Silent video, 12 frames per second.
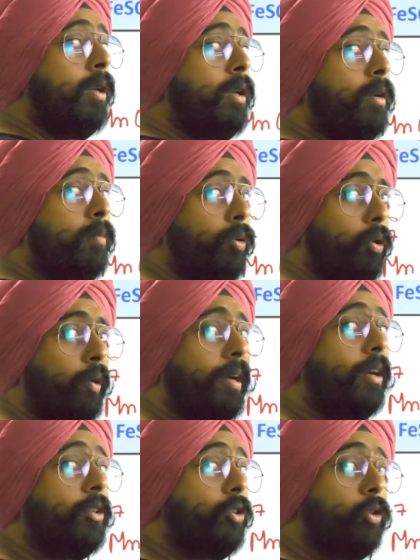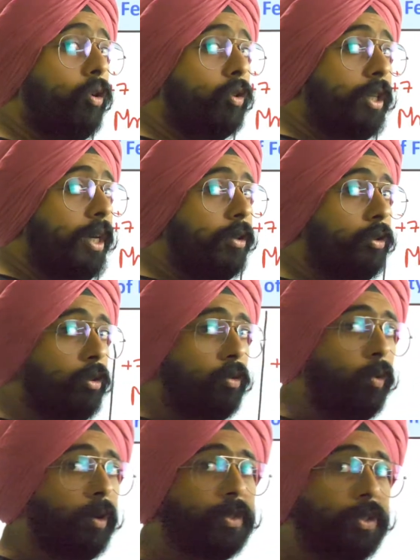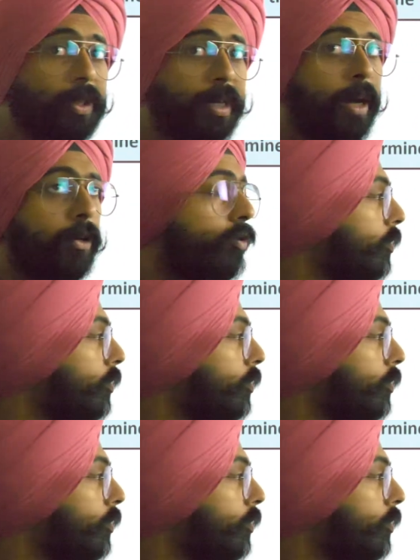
reduction or oxidation. What is this reaction?